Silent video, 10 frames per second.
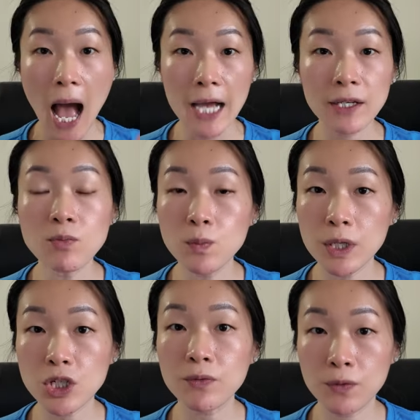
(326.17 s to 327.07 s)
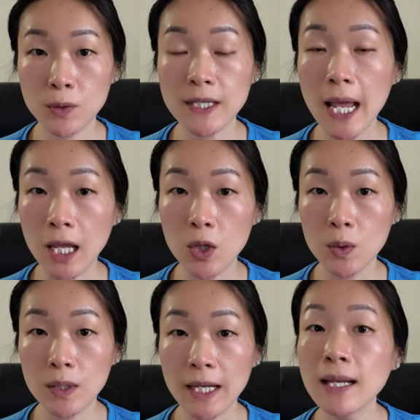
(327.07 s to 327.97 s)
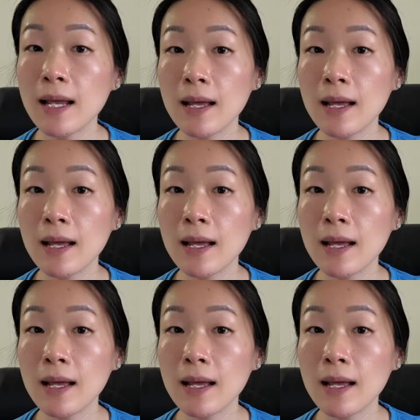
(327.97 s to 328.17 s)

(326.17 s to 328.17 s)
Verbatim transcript: Iron-rich foods including